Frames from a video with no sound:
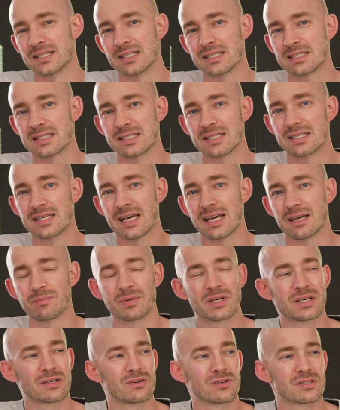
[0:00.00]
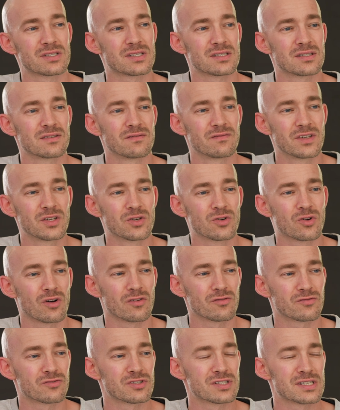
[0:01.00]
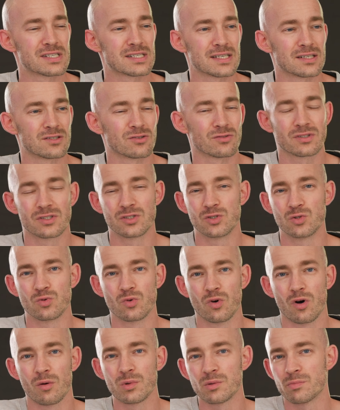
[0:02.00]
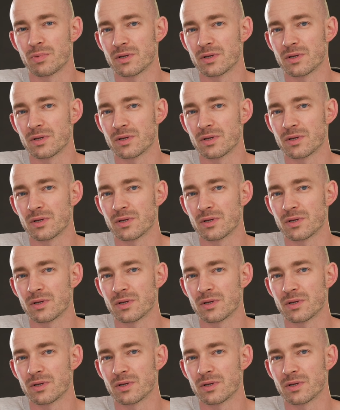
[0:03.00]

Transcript: That's the take, because video conferences are not the new normal,